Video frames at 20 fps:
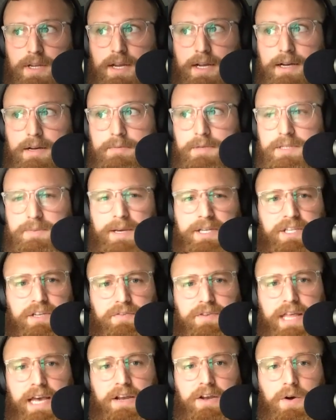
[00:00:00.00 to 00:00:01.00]
especially
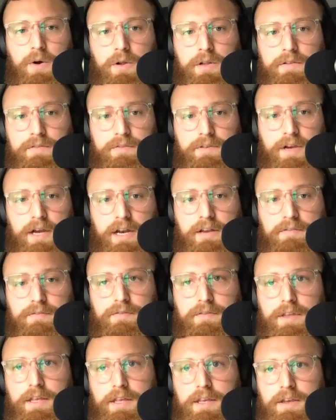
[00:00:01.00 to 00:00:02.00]
for that goal of kind
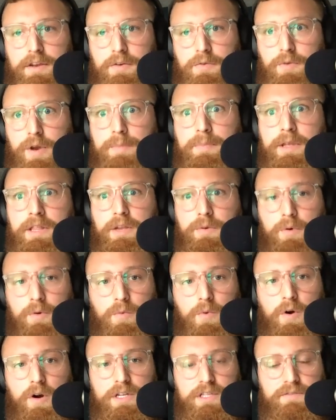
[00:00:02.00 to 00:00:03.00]
of reaping the
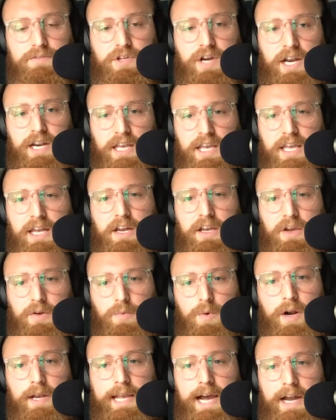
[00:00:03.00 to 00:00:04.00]
rewards of trying to get a good
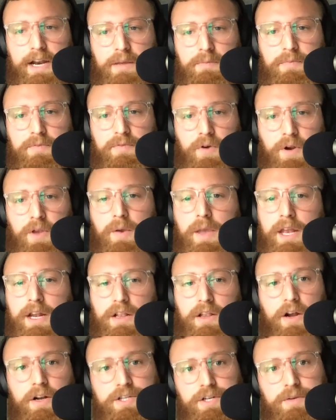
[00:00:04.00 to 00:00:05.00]
workout in before you eat a
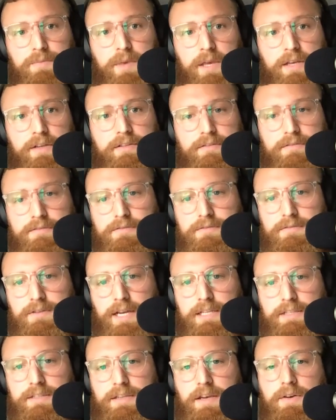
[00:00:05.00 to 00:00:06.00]
larger meal,
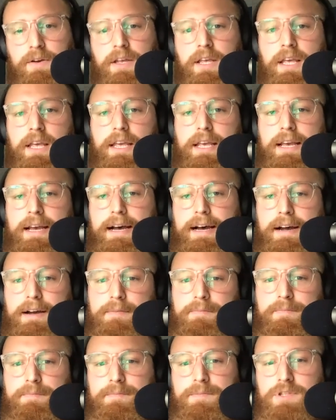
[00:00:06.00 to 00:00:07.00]
right? So
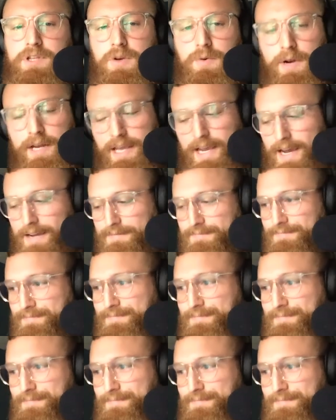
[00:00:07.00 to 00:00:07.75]
Sue, what do you got?